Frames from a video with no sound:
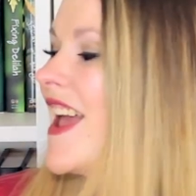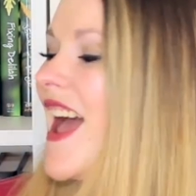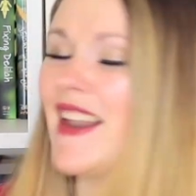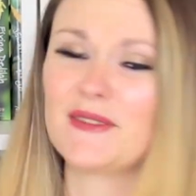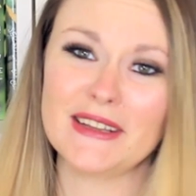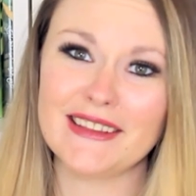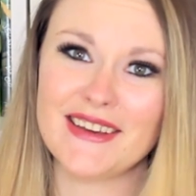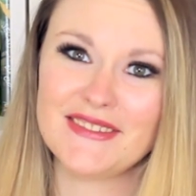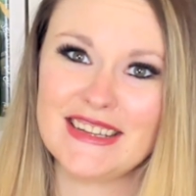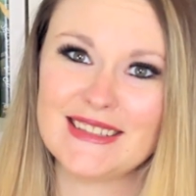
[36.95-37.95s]
and I really
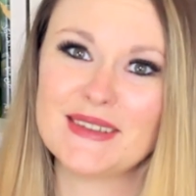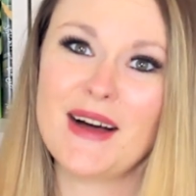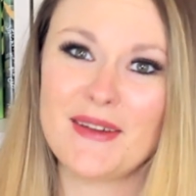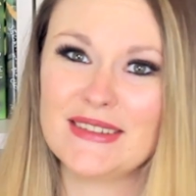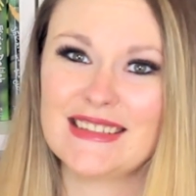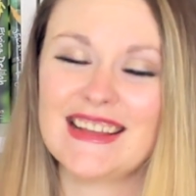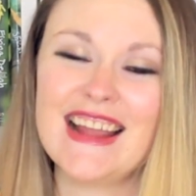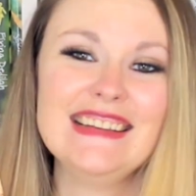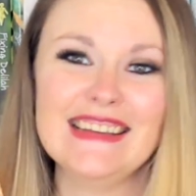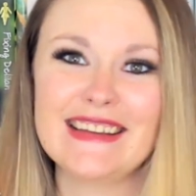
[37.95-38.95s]
loved it, so obviously
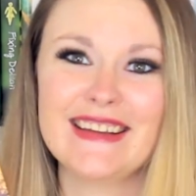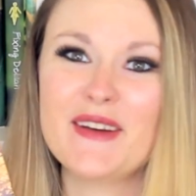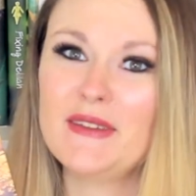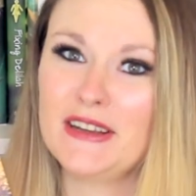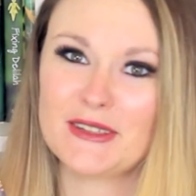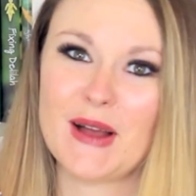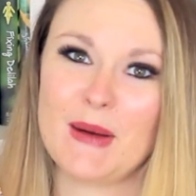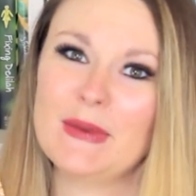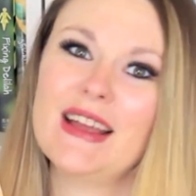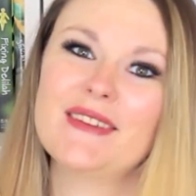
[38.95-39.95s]
I needed a finished
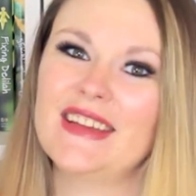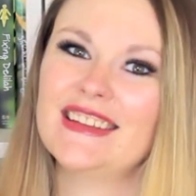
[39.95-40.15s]
copy of